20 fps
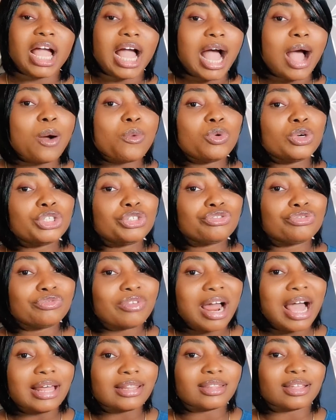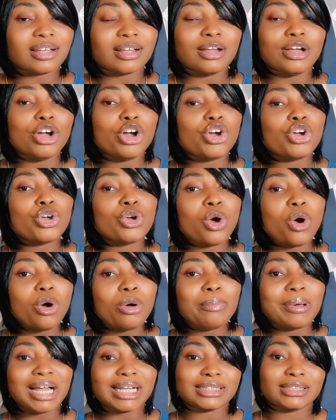I would rather
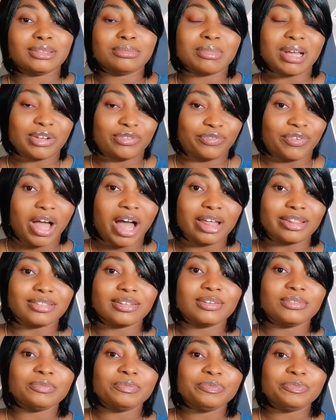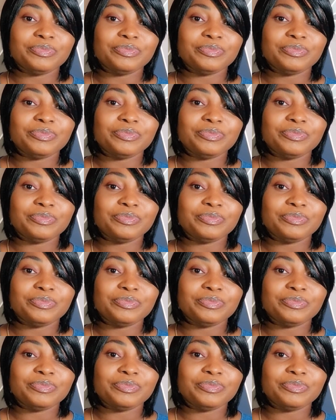go back to my father